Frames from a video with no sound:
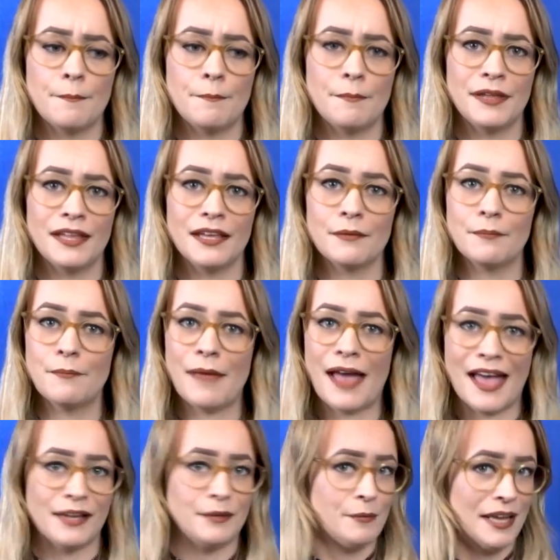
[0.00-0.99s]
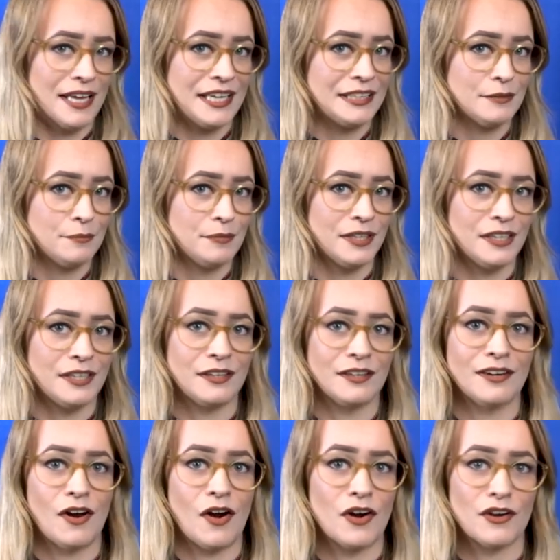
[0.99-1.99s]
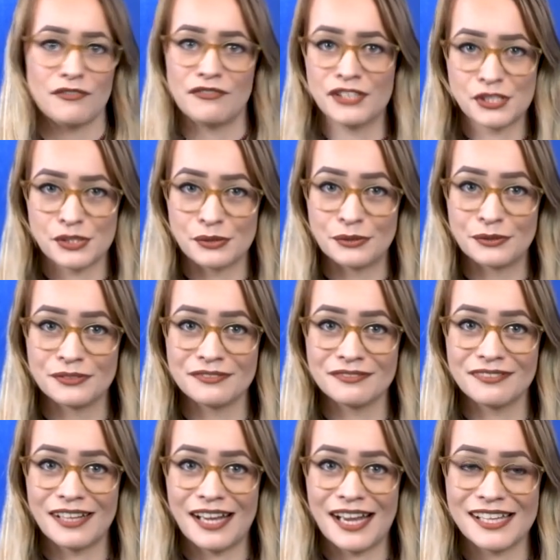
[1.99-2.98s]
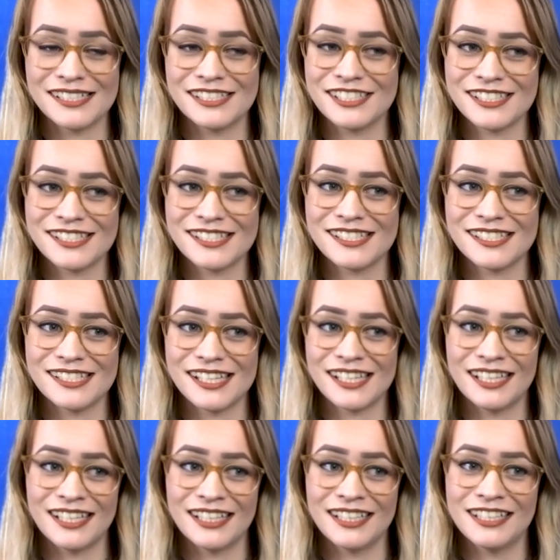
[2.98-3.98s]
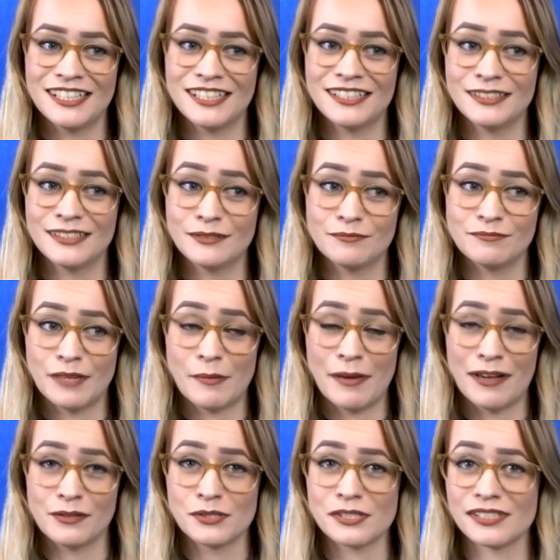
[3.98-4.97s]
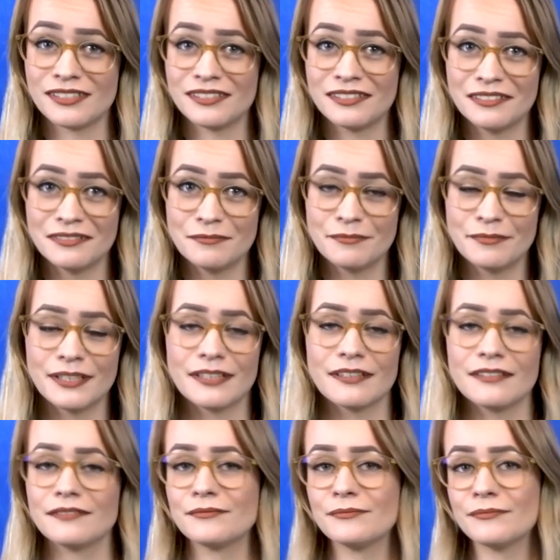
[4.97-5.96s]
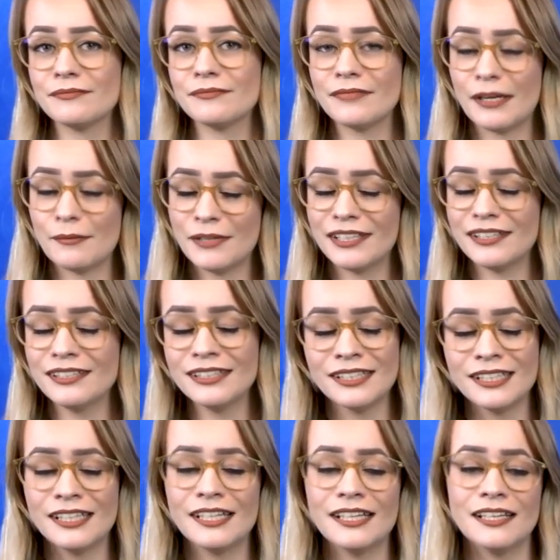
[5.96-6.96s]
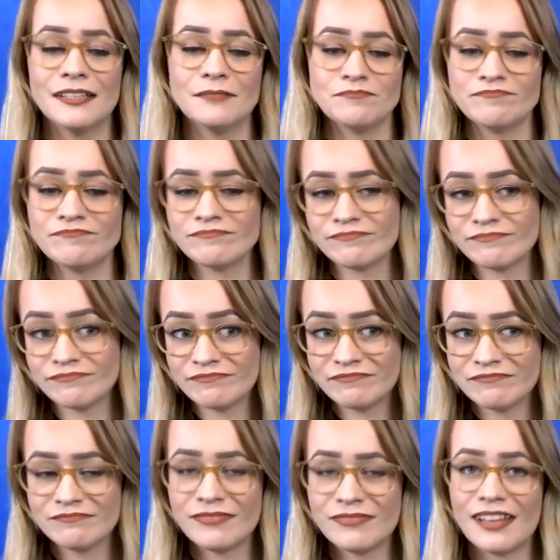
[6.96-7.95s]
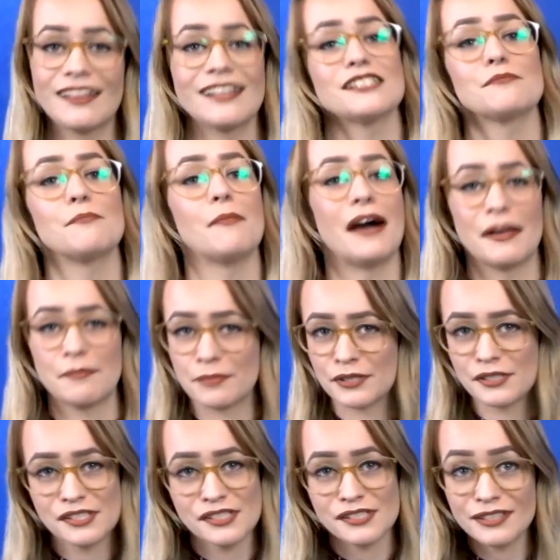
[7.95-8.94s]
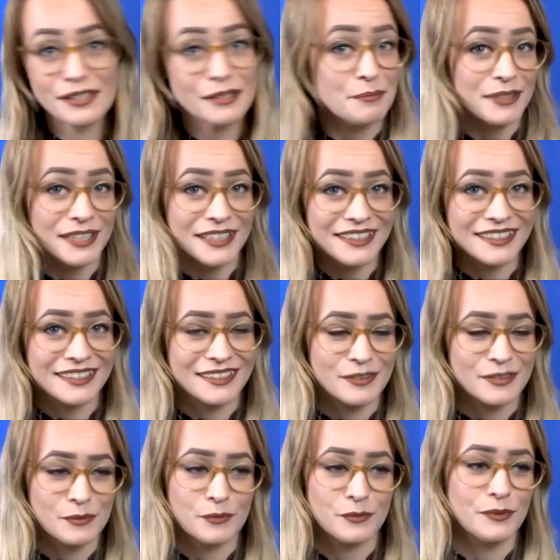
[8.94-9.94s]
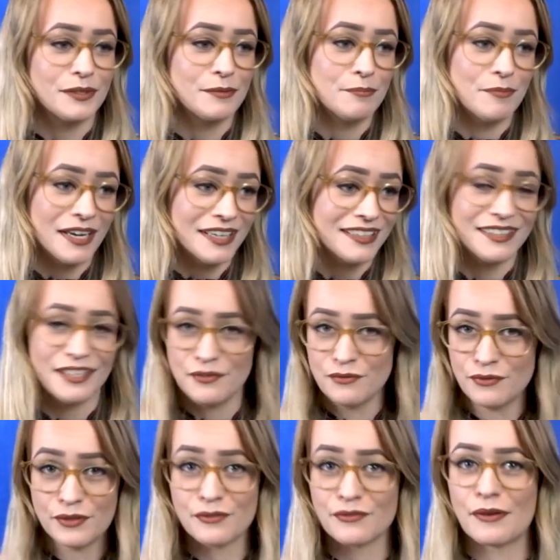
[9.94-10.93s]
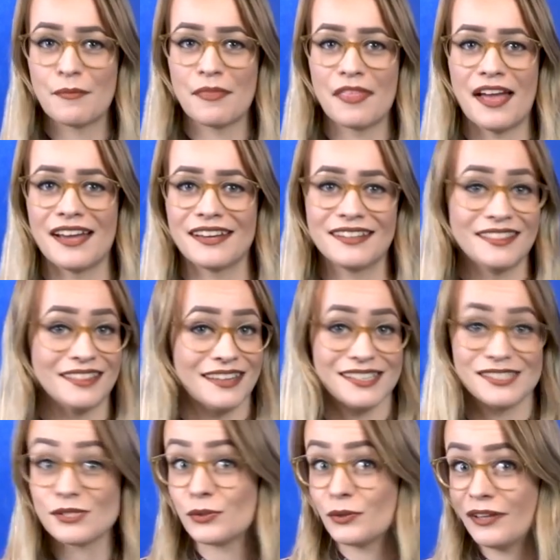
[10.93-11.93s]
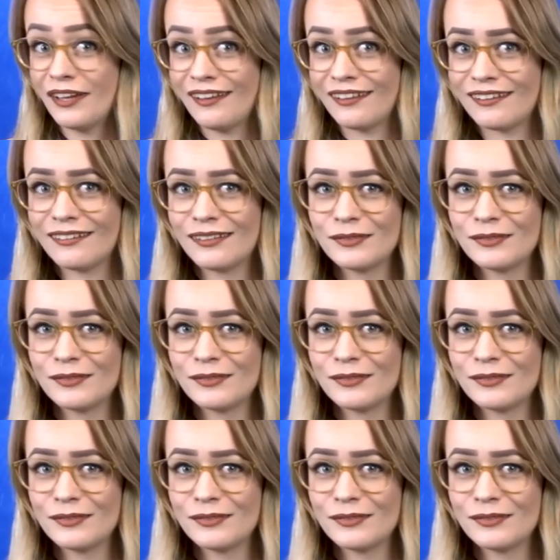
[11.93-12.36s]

being man made, being artificial. I just see a mountain. But I mean, that's my personal opinion. We might differ from that, and that's okay.